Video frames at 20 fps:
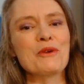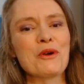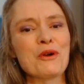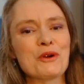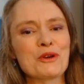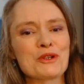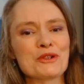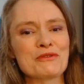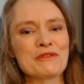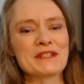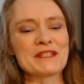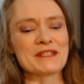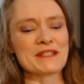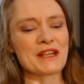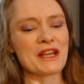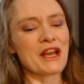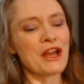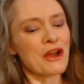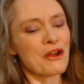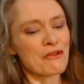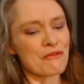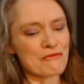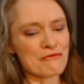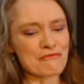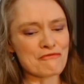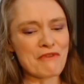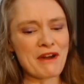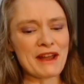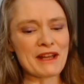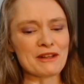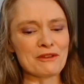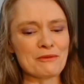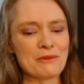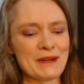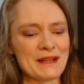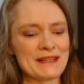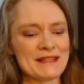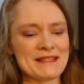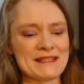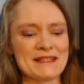Awdry's
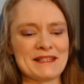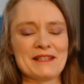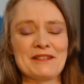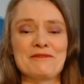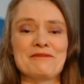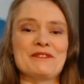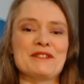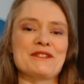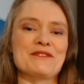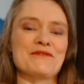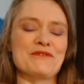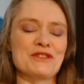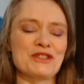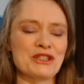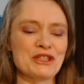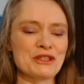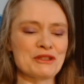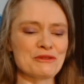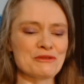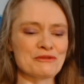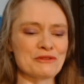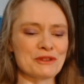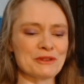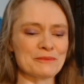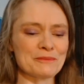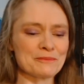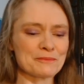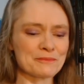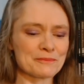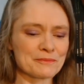railway series for children,